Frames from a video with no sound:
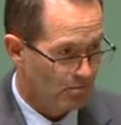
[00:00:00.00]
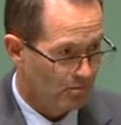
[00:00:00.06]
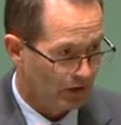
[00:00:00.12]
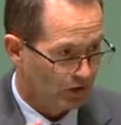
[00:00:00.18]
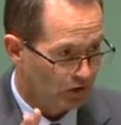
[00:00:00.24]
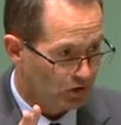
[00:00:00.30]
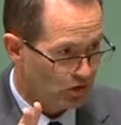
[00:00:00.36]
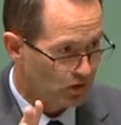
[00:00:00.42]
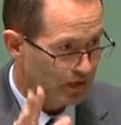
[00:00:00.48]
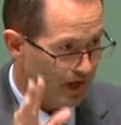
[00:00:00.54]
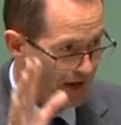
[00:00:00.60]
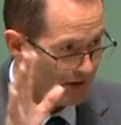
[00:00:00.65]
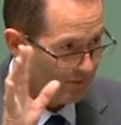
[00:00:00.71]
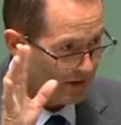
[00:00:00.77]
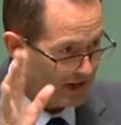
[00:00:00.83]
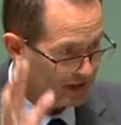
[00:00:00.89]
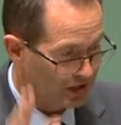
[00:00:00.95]
But you
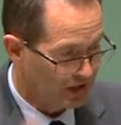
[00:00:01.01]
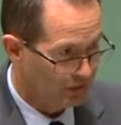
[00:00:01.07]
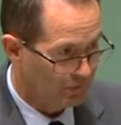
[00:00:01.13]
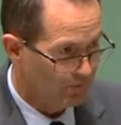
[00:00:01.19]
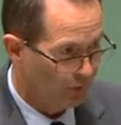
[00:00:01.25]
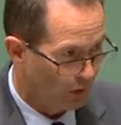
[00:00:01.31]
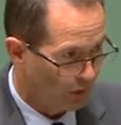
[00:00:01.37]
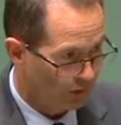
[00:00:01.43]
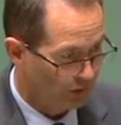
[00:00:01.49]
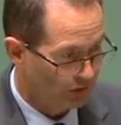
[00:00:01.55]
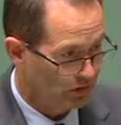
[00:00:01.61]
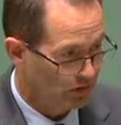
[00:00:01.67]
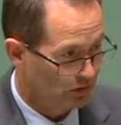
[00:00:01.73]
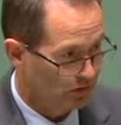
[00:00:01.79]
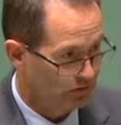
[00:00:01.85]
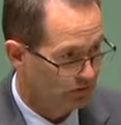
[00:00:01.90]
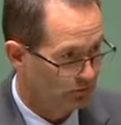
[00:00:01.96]
can make an important
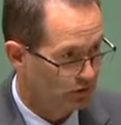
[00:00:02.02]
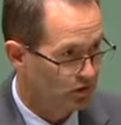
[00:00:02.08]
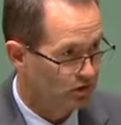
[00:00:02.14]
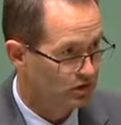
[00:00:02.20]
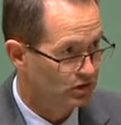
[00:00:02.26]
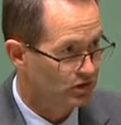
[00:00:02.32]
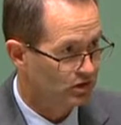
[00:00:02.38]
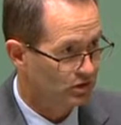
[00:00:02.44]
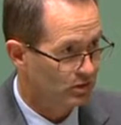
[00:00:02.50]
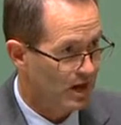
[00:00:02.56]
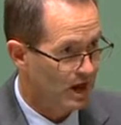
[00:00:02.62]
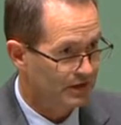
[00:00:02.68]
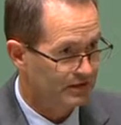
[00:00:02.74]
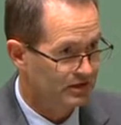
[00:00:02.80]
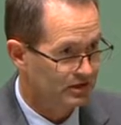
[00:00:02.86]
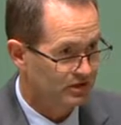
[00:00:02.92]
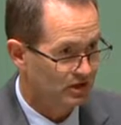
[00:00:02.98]
contribution to
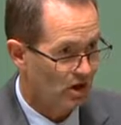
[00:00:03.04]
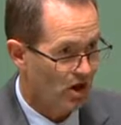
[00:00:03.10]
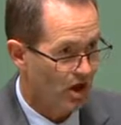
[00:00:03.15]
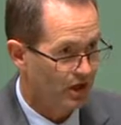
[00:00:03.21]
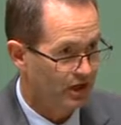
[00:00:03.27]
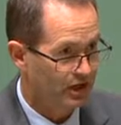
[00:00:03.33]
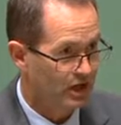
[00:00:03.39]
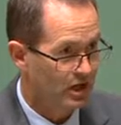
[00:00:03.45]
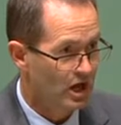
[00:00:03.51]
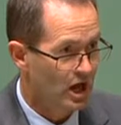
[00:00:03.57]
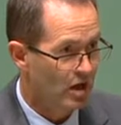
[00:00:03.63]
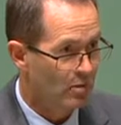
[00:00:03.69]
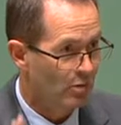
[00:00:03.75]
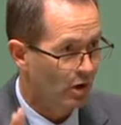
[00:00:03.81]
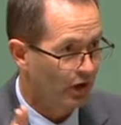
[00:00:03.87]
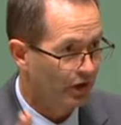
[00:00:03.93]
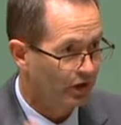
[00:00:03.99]
our society
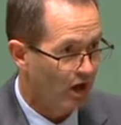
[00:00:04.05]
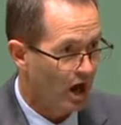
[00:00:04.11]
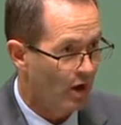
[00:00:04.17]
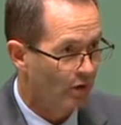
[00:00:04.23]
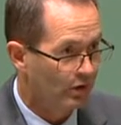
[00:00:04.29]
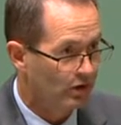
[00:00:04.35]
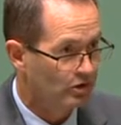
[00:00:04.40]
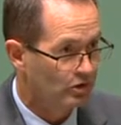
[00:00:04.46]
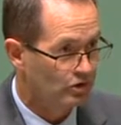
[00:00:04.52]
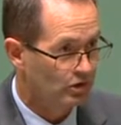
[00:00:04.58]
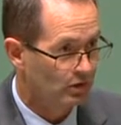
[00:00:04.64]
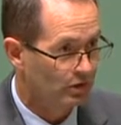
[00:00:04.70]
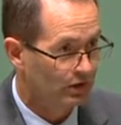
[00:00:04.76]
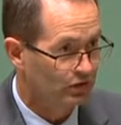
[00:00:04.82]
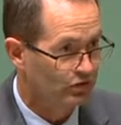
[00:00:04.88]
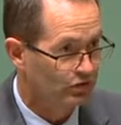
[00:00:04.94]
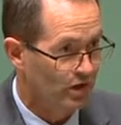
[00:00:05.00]
by going and
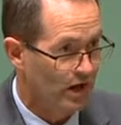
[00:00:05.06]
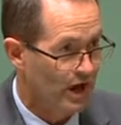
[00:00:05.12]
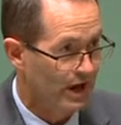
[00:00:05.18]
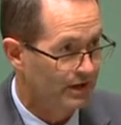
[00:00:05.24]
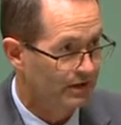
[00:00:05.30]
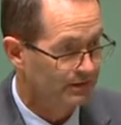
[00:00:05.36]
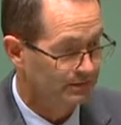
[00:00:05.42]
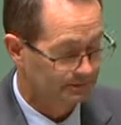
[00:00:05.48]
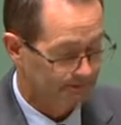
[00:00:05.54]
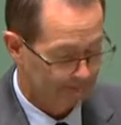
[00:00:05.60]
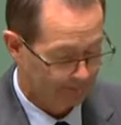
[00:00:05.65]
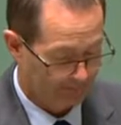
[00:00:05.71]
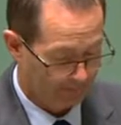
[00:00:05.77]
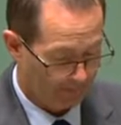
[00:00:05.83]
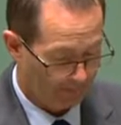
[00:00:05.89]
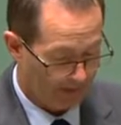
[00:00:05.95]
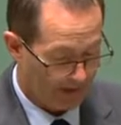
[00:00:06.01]
doing a trade.
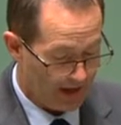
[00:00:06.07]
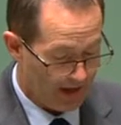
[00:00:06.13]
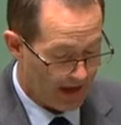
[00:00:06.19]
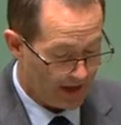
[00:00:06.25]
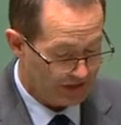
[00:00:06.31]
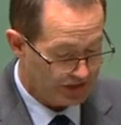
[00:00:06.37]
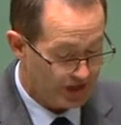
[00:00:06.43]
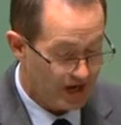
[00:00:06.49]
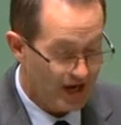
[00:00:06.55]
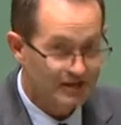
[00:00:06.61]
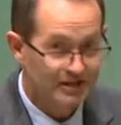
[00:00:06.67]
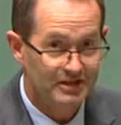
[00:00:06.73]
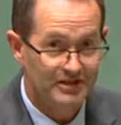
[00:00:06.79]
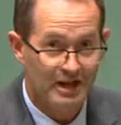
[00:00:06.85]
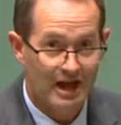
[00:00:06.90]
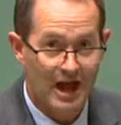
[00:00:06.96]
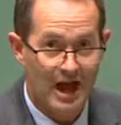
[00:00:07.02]
And
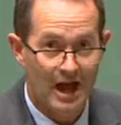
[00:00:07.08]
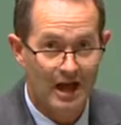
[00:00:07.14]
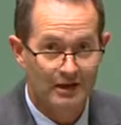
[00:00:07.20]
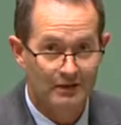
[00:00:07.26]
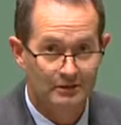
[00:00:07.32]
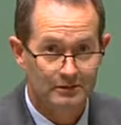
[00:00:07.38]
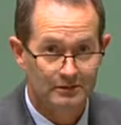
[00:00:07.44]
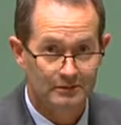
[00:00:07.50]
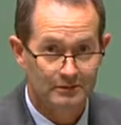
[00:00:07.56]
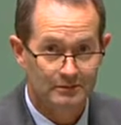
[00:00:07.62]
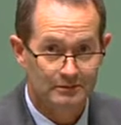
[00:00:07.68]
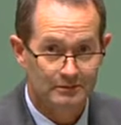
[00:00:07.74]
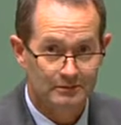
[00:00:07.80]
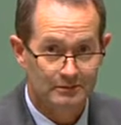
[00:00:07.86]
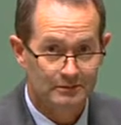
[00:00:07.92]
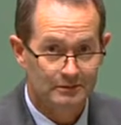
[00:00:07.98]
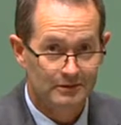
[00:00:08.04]
chances are
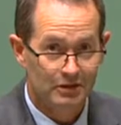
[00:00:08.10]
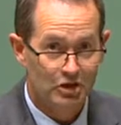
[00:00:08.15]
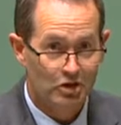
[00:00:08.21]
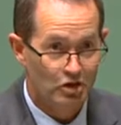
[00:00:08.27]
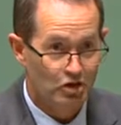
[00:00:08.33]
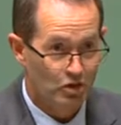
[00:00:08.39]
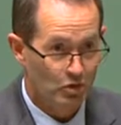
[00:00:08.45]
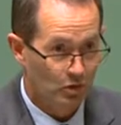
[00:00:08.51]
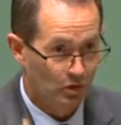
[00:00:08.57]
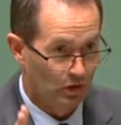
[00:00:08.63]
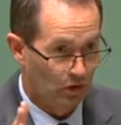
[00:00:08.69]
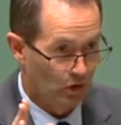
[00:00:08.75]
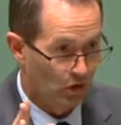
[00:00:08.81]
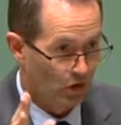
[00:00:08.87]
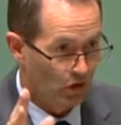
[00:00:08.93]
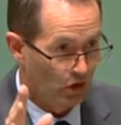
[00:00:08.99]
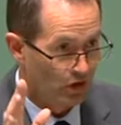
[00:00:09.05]
you will
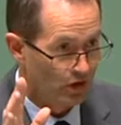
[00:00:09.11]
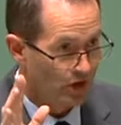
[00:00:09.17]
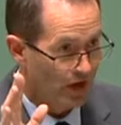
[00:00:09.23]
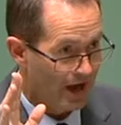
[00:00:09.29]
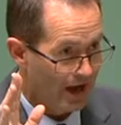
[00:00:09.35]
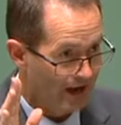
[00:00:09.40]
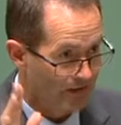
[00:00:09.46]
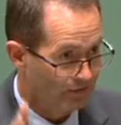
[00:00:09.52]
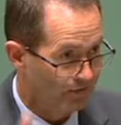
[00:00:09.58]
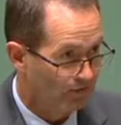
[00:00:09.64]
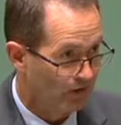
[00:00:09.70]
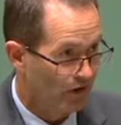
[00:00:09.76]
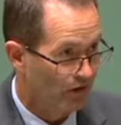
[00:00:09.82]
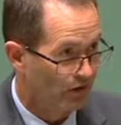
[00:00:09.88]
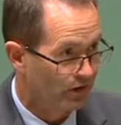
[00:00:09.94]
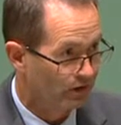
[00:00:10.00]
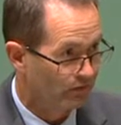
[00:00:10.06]
earn a
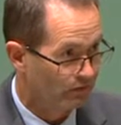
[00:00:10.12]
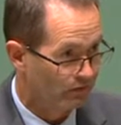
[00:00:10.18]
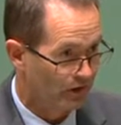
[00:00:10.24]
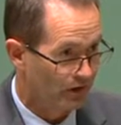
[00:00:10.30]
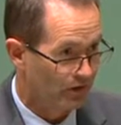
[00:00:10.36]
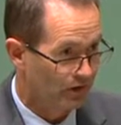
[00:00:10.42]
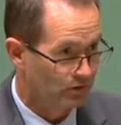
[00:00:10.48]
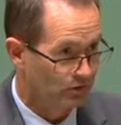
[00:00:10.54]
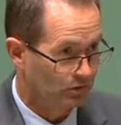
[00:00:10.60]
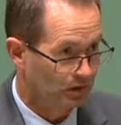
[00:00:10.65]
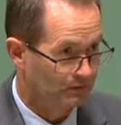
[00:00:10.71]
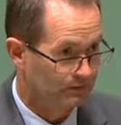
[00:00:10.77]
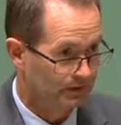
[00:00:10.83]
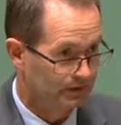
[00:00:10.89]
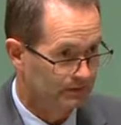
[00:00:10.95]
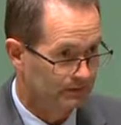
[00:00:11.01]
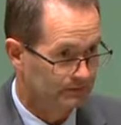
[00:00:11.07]
very, very good
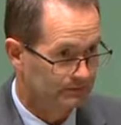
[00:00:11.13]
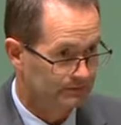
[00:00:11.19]
living.